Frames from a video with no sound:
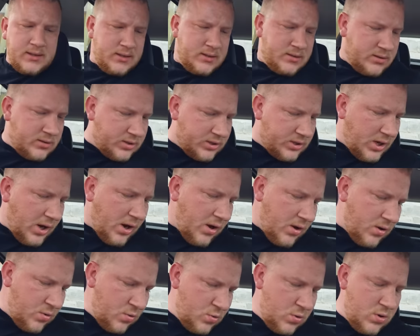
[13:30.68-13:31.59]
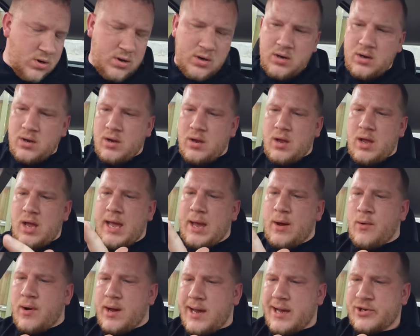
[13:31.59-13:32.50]
So
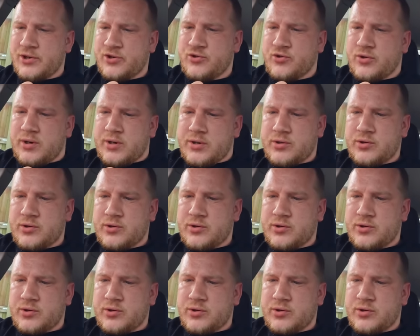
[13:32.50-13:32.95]
our Astra